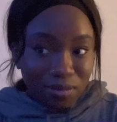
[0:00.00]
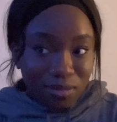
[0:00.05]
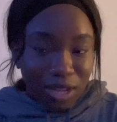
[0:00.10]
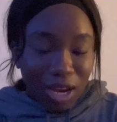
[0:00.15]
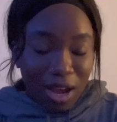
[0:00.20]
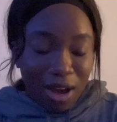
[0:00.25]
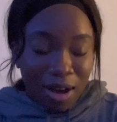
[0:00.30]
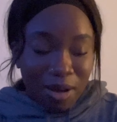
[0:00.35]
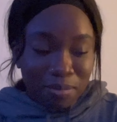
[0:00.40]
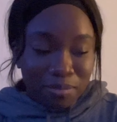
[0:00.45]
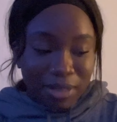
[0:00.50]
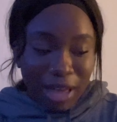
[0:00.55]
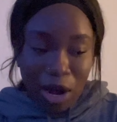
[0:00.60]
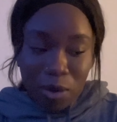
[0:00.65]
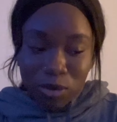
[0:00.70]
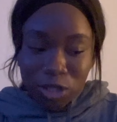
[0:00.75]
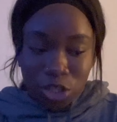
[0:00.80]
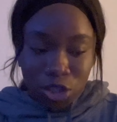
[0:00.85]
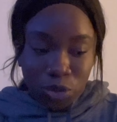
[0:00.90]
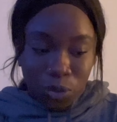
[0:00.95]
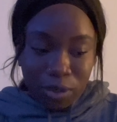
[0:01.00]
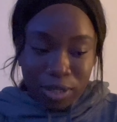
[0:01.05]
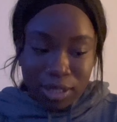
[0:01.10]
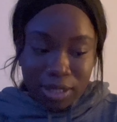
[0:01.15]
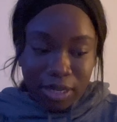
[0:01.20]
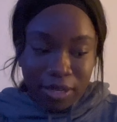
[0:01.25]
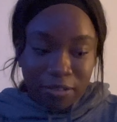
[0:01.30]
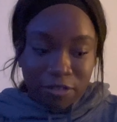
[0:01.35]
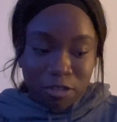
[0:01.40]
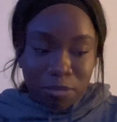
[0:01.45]
um, that was
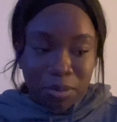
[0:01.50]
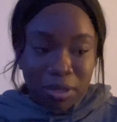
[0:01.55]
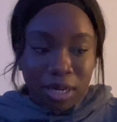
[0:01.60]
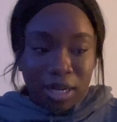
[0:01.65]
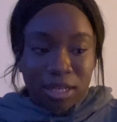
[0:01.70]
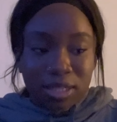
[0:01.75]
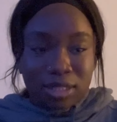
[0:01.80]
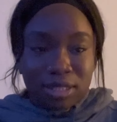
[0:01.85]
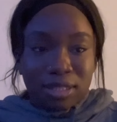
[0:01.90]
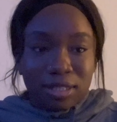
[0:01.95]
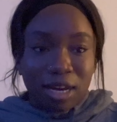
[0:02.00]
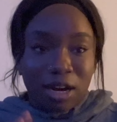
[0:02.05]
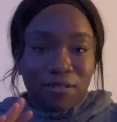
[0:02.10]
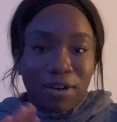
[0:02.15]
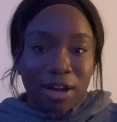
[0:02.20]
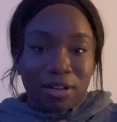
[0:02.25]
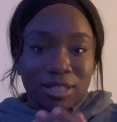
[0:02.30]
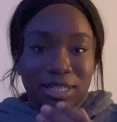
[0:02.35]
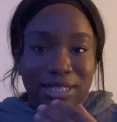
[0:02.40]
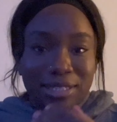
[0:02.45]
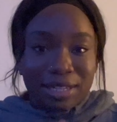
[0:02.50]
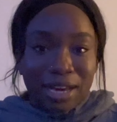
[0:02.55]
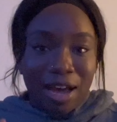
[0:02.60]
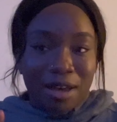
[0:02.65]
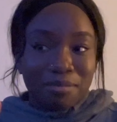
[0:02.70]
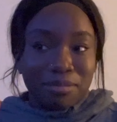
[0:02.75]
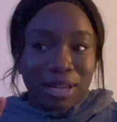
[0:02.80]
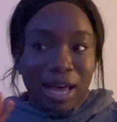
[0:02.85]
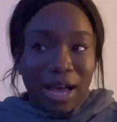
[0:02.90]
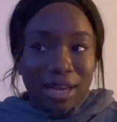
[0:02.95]
short-lived because around this
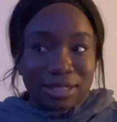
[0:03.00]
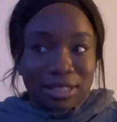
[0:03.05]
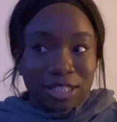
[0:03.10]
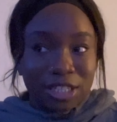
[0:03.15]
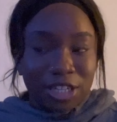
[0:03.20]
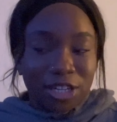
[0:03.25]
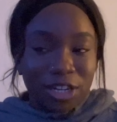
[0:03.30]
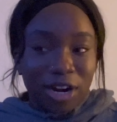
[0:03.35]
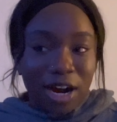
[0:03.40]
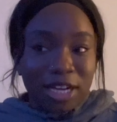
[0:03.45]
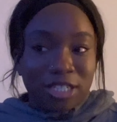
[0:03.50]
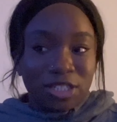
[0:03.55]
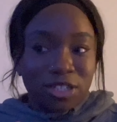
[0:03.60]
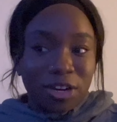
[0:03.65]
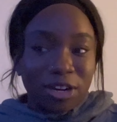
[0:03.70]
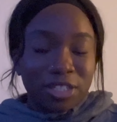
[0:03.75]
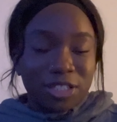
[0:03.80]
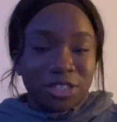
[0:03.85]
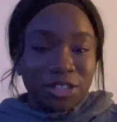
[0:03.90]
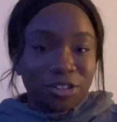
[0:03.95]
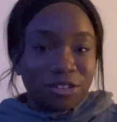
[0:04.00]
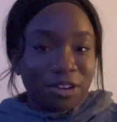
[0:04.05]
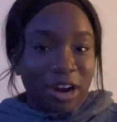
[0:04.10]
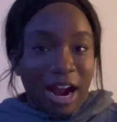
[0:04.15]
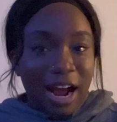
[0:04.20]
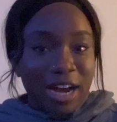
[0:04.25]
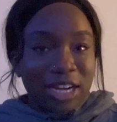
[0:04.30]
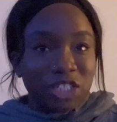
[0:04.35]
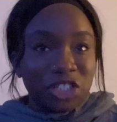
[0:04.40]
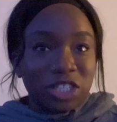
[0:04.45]
time last year I started to
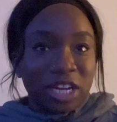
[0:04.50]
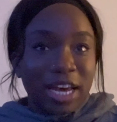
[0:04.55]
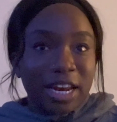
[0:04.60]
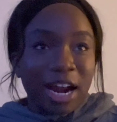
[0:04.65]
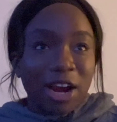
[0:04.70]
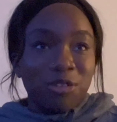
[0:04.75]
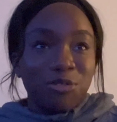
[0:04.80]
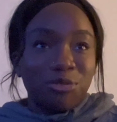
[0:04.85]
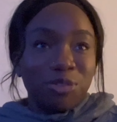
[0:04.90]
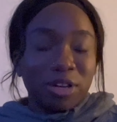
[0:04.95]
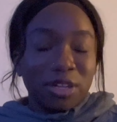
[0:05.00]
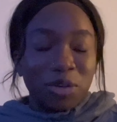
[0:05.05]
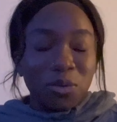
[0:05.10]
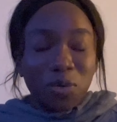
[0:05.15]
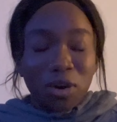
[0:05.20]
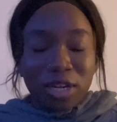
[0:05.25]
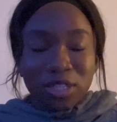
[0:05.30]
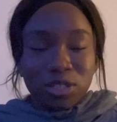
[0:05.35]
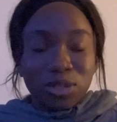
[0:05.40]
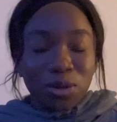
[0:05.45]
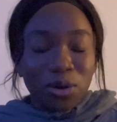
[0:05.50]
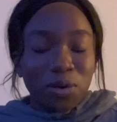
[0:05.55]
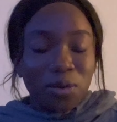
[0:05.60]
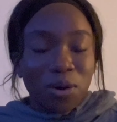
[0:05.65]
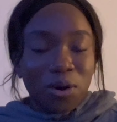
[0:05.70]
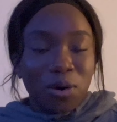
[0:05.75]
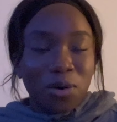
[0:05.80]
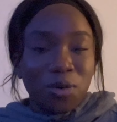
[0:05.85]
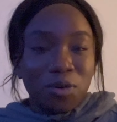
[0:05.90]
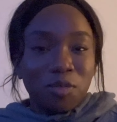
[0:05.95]
crash and I really wanted to go
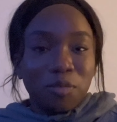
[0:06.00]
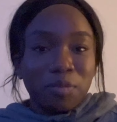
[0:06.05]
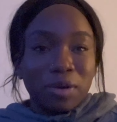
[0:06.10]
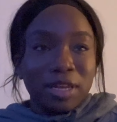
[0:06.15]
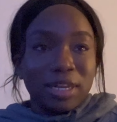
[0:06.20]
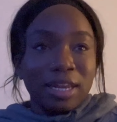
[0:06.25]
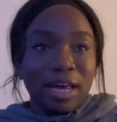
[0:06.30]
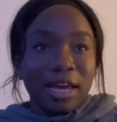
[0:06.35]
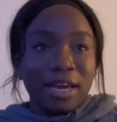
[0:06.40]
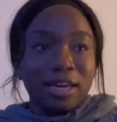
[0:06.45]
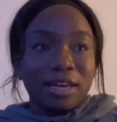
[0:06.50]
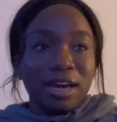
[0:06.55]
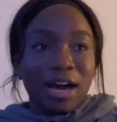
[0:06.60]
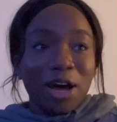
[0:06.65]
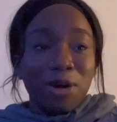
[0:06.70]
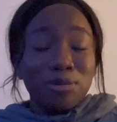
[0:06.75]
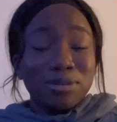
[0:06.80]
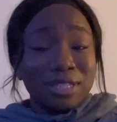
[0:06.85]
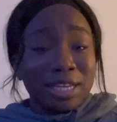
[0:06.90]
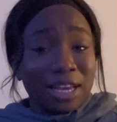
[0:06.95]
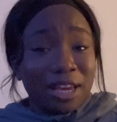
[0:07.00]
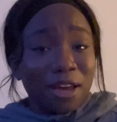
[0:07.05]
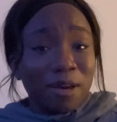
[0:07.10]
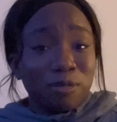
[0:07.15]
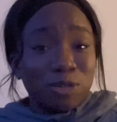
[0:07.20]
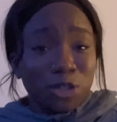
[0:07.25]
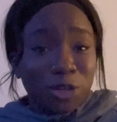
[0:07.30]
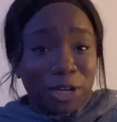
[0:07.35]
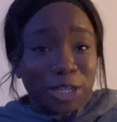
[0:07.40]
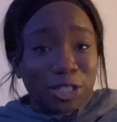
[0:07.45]
home and like I was thinking
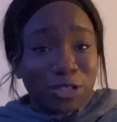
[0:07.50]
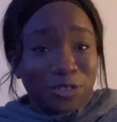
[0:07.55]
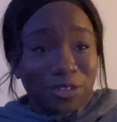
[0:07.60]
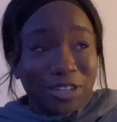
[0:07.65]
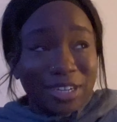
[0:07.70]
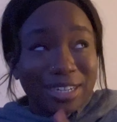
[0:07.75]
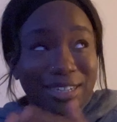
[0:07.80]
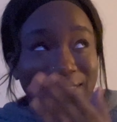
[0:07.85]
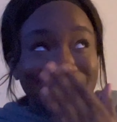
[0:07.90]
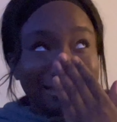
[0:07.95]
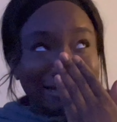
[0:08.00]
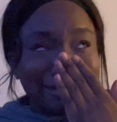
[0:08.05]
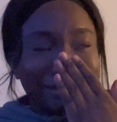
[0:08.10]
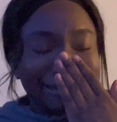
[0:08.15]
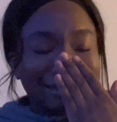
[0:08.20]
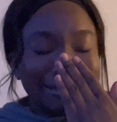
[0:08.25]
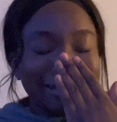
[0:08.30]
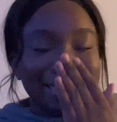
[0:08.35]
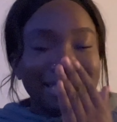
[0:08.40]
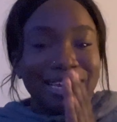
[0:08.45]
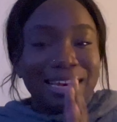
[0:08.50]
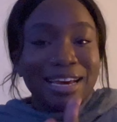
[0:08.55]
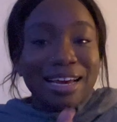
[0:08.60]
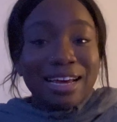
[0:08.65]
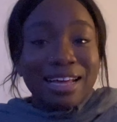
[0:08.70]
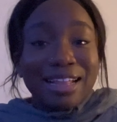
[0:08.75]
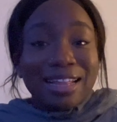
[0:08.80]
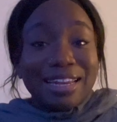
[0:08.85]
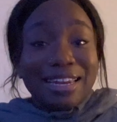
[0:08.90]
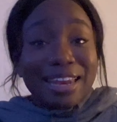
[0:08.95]
of transferring
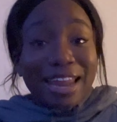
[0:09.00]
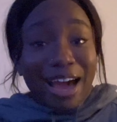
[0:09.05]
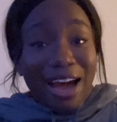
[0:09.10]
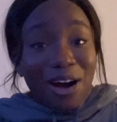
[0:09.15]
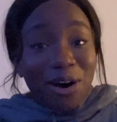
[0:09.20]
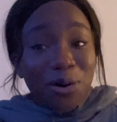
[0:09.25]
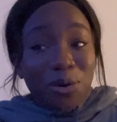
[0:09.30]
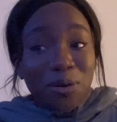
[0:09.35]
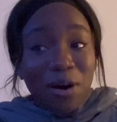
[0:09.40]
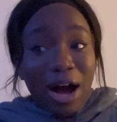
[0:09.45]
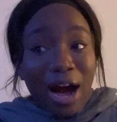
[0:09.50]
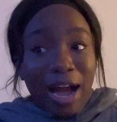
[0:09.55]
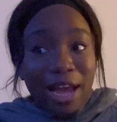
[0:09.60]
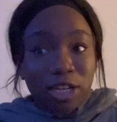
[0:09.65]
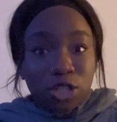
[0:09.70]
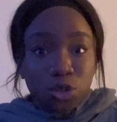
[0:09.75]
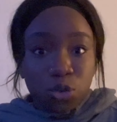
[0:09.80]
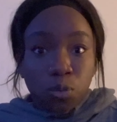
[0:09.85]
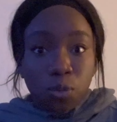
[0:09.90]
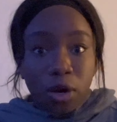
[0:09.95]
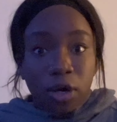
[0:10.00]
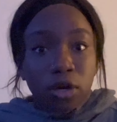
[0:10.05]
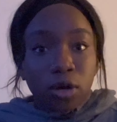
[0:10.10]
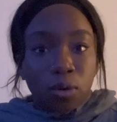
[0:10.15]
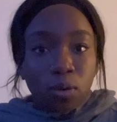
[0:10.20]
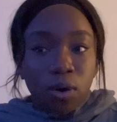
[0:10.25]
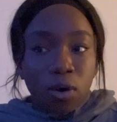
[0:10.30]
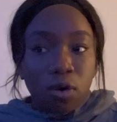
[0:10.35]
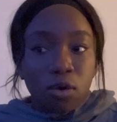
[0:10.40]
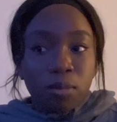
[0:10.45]
now I do want to
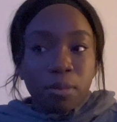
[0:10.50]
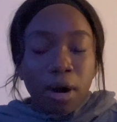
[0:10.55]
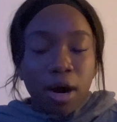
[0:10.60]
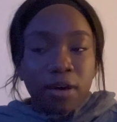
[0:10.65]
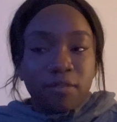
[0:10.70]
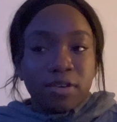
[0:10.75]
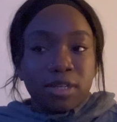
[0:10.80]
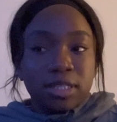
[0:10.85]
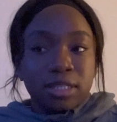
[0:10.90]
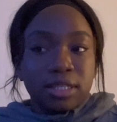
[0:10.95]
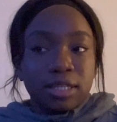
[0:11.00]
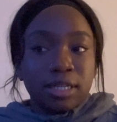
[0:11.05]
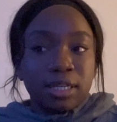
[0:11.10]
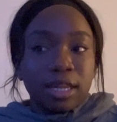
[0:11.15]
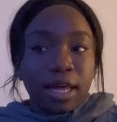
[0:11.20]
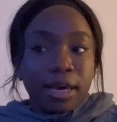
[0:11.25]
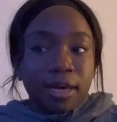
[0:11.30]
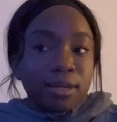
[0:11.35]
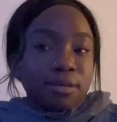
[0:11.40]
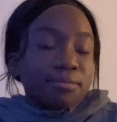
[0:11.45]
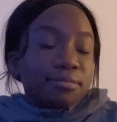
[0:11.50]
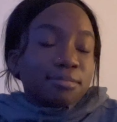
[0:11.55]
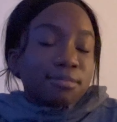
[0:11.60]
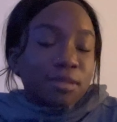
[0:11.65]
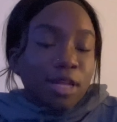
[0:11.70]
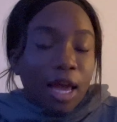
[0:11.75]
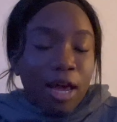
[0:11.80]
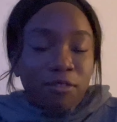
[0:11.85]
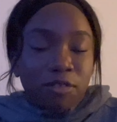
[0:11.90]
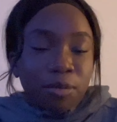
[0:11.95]
go home obviously like
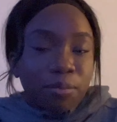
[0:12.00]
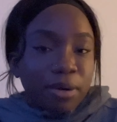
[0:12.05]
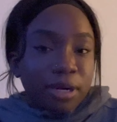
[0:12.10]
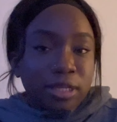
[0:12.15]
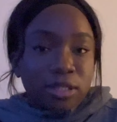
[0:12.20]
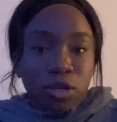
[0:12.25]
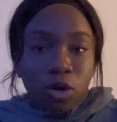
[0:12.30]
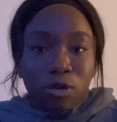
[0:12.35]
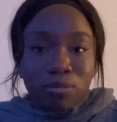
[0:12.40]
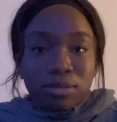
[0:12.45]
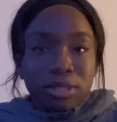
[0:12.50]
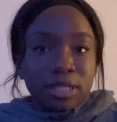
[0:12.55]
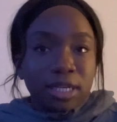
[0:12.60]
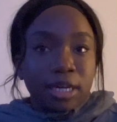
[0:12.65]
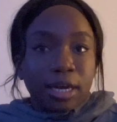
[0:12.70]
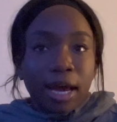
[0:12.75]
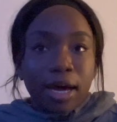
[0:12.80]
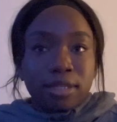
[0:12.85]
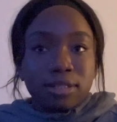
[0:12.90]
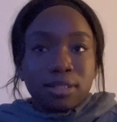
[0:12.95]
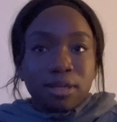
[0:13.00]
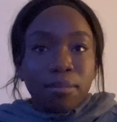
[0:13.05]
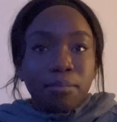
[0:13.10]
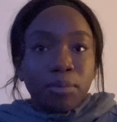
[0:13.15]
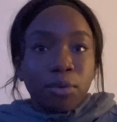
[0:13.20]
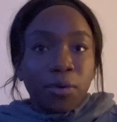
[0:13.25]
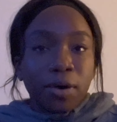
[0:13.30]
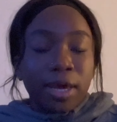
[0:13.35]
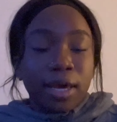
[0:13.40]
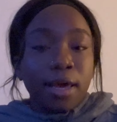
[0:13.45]
everybody's homesick at some
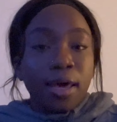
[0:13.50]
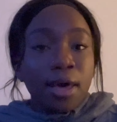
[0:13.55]
point